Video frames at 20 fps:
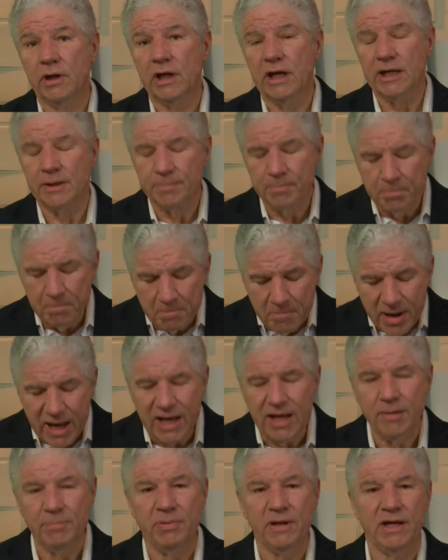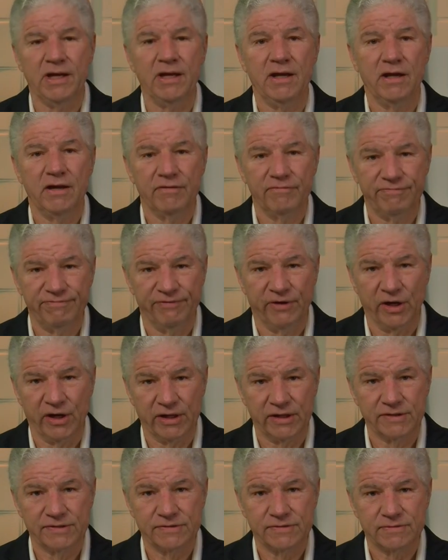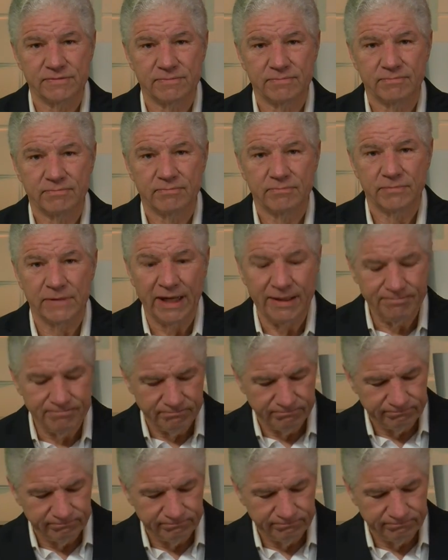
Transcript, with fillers: it may be fungus. Okay?